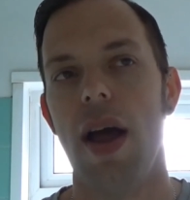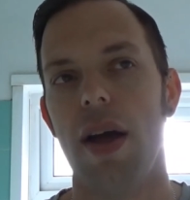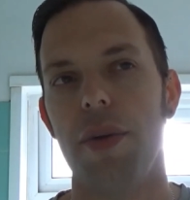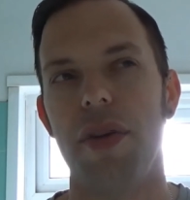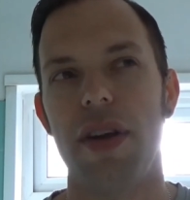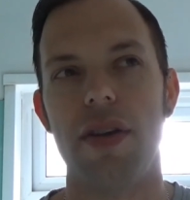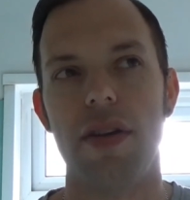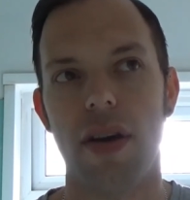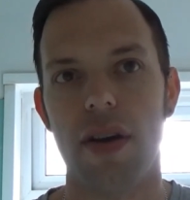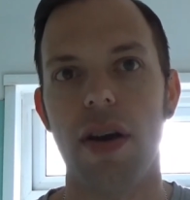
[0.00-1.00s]
I would say,
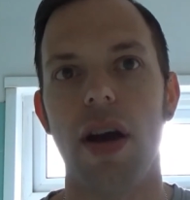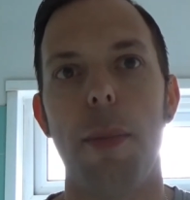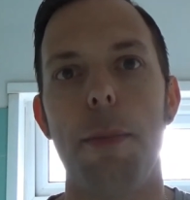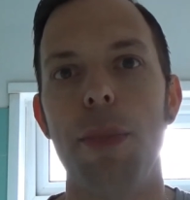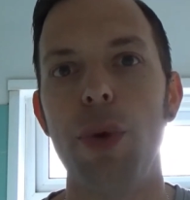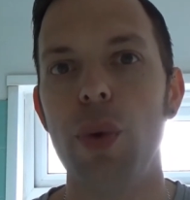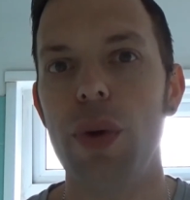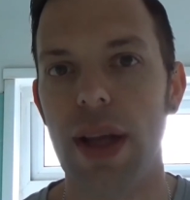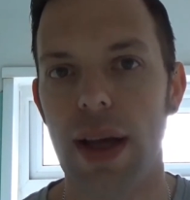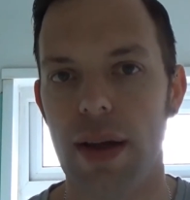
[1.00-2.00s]
darker,
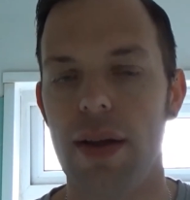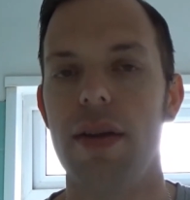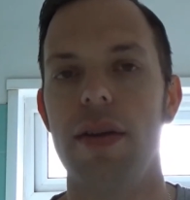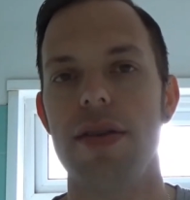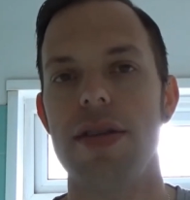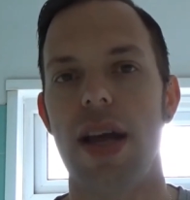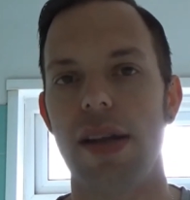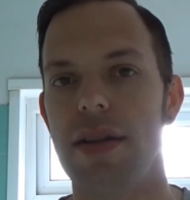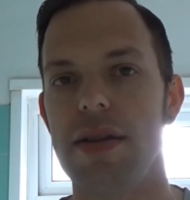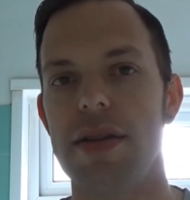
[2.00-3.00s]
moodier
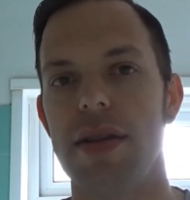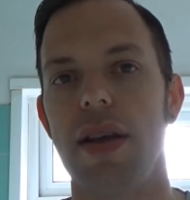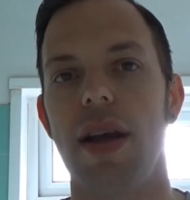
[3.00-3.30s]
scents.